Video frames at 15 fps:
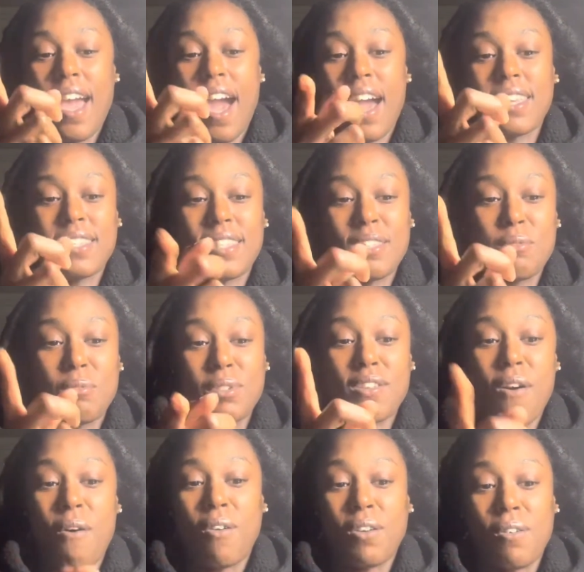I see what's
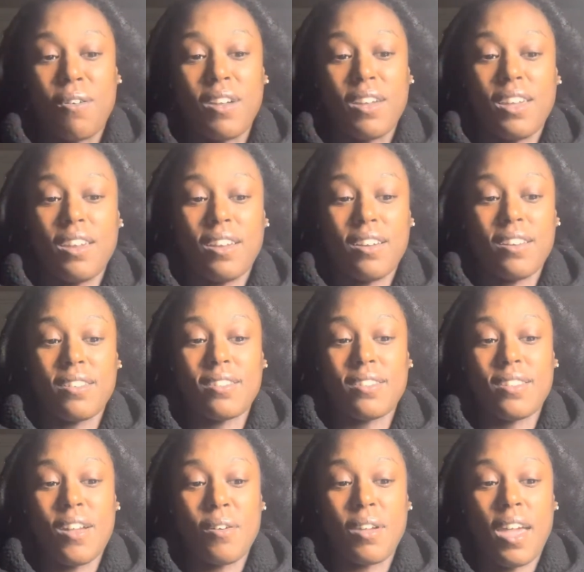going on here.
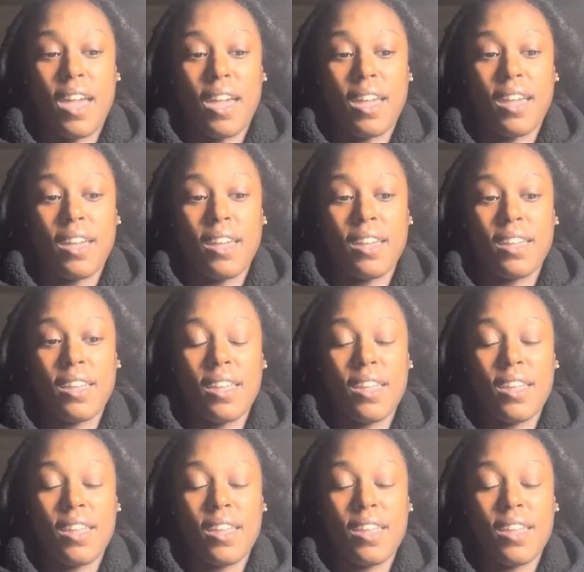Okay.